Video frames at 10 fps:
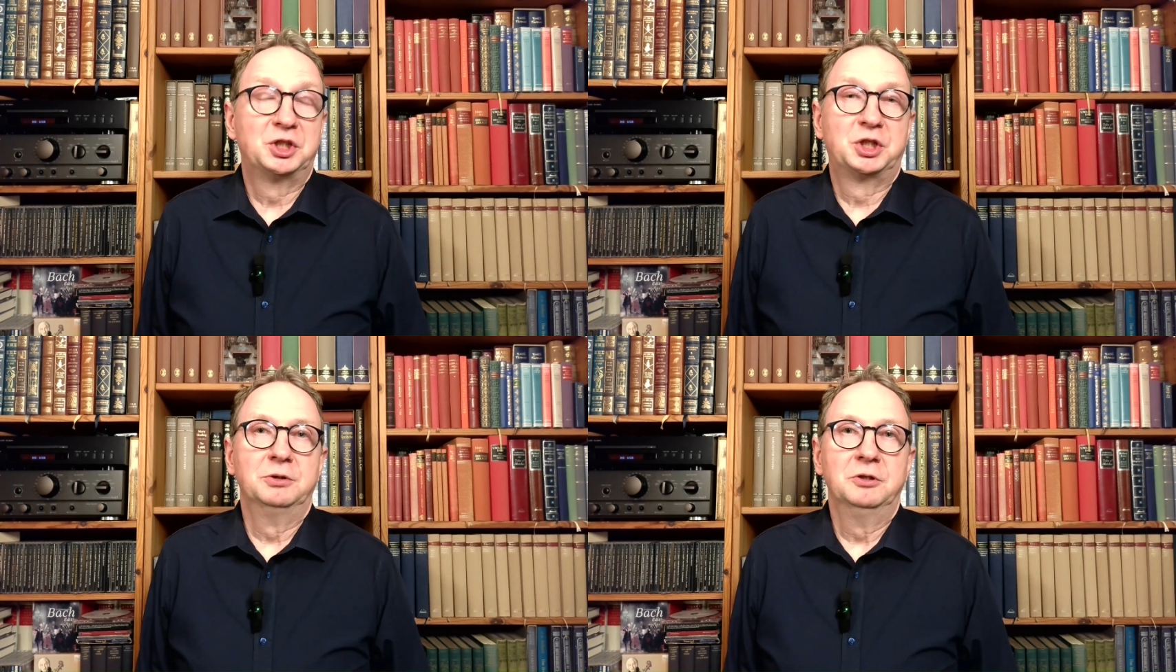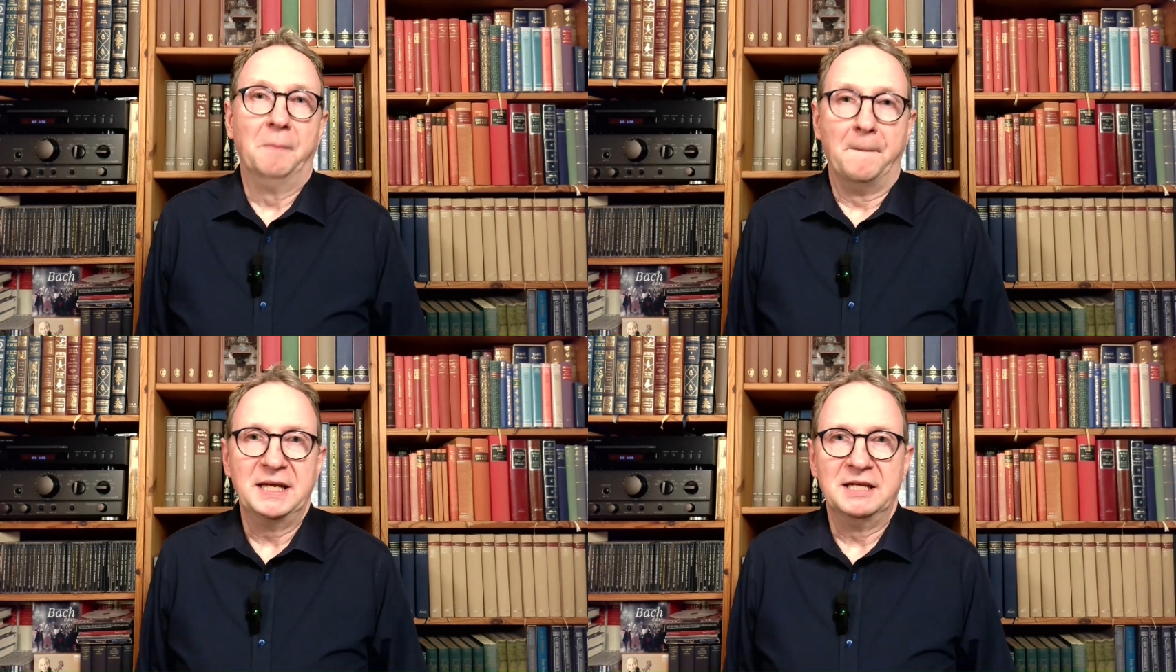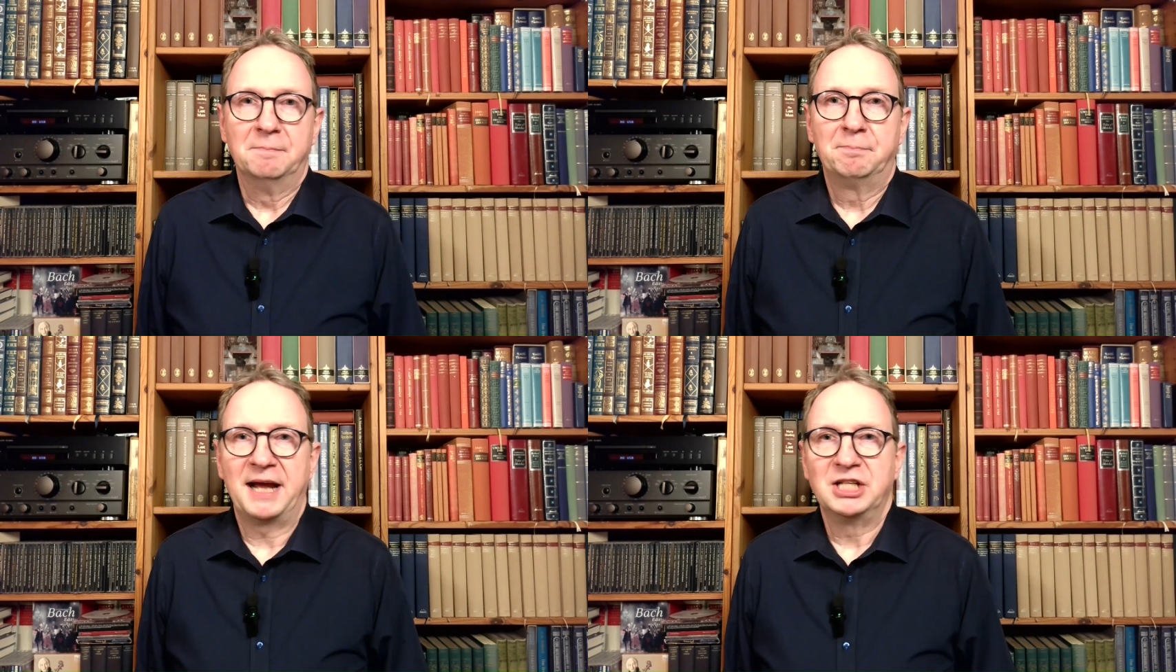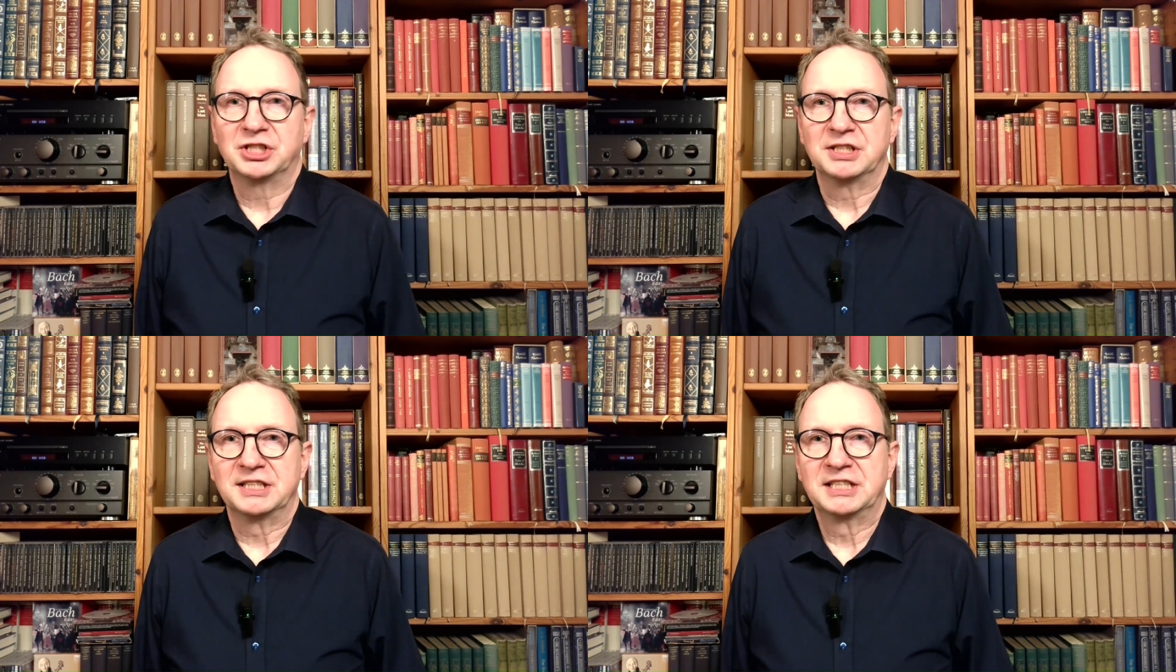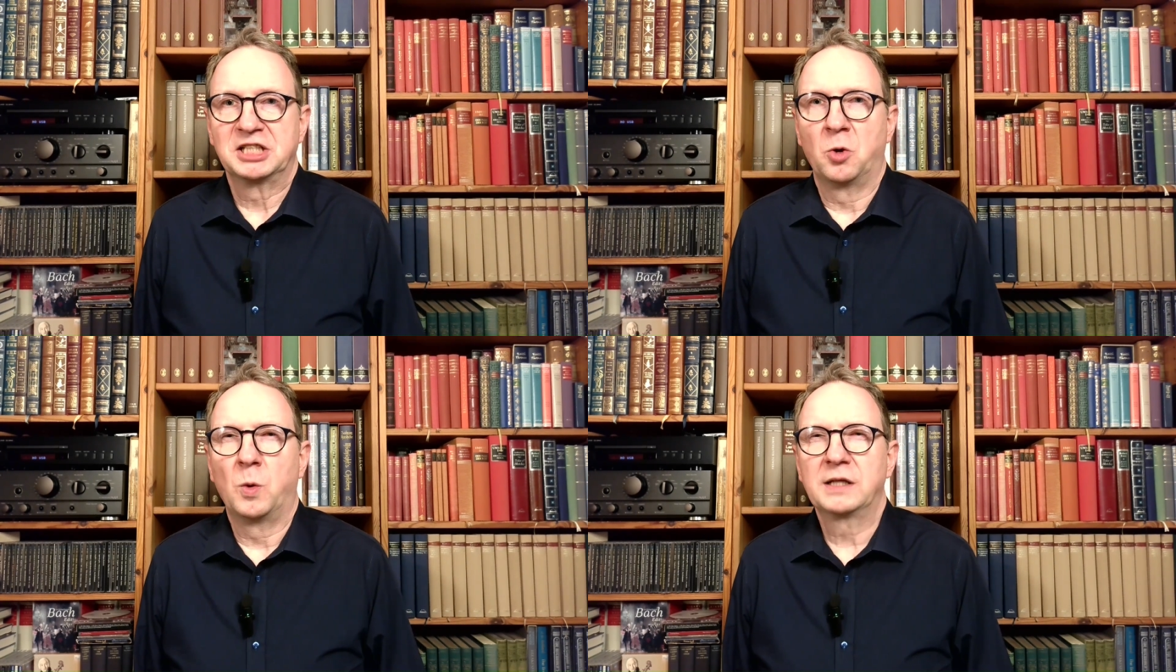2B, patience.
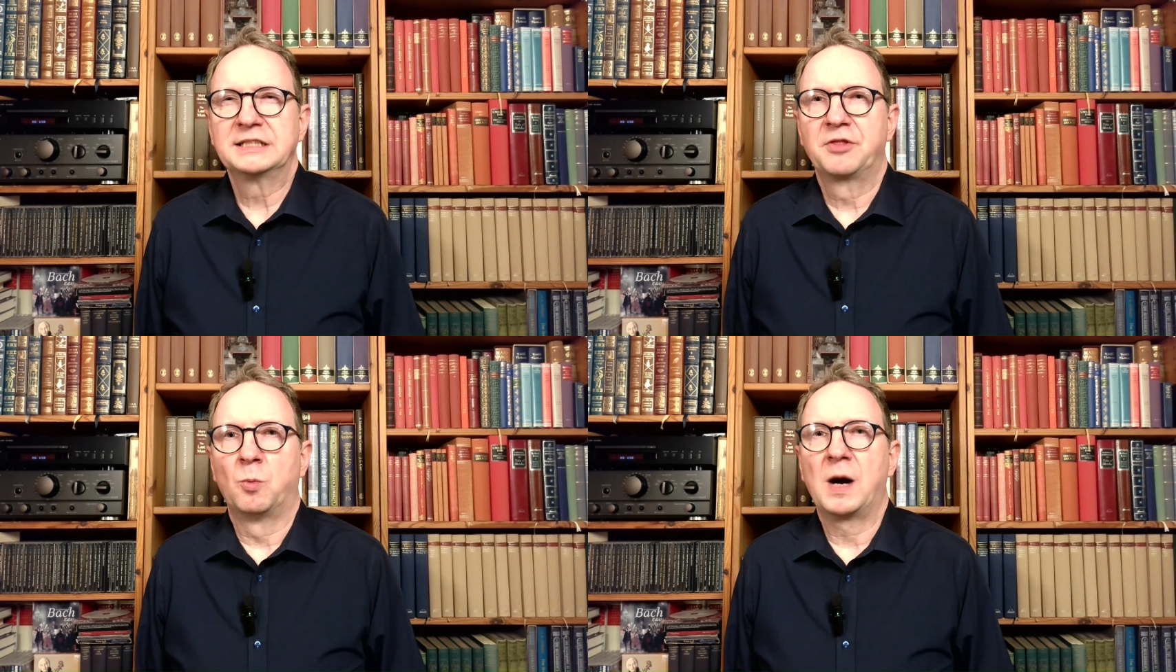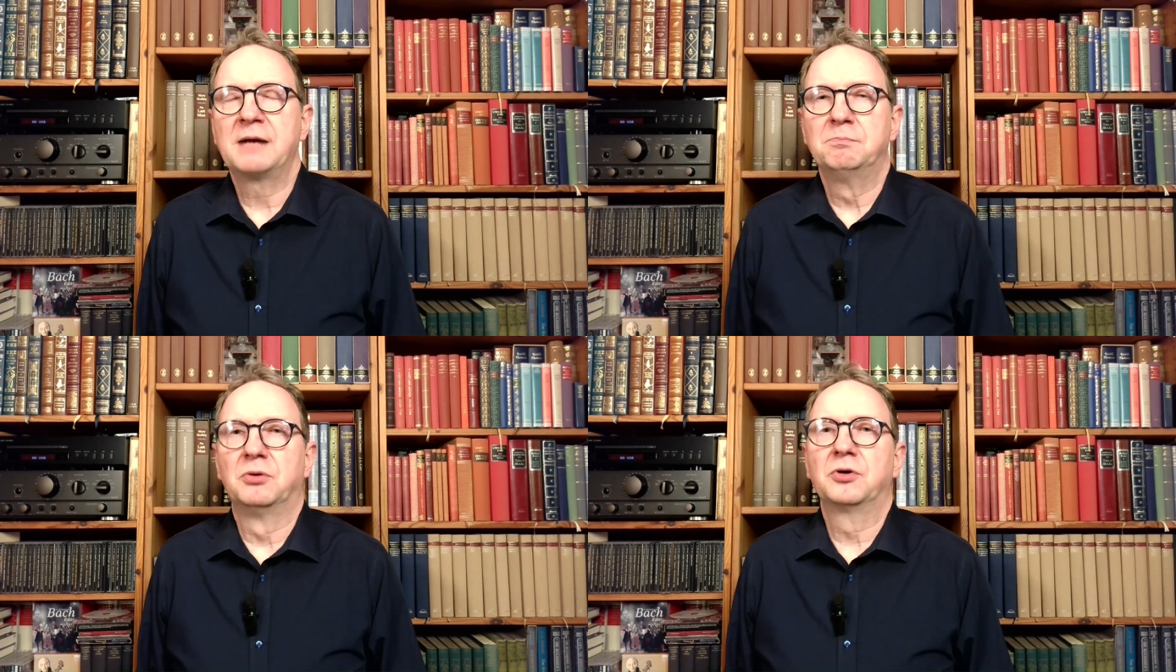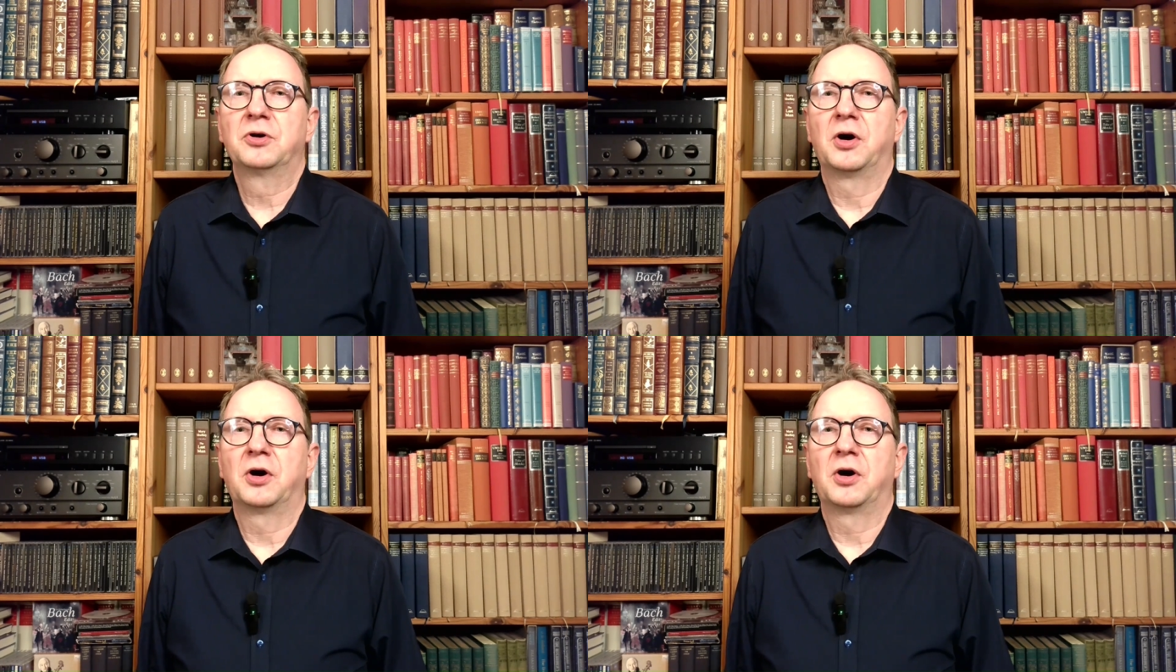So what is the one book